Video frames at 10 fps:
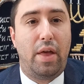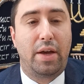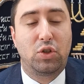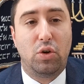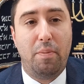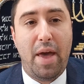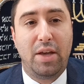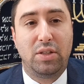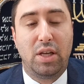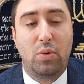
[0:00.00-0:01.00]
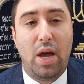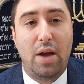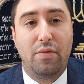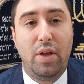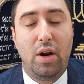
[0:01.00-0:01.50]
mass that you
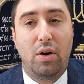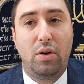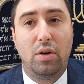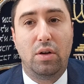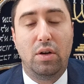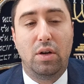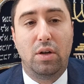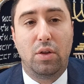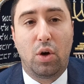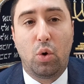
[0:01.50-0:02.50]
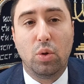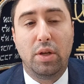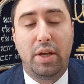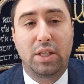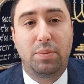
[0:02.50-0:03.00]
have there, the chulin
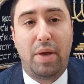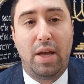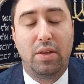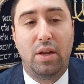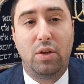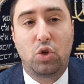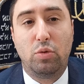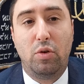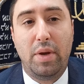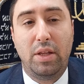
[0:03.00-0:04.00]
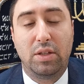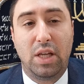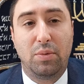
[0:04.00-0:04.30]
expanded and the truma remained the same.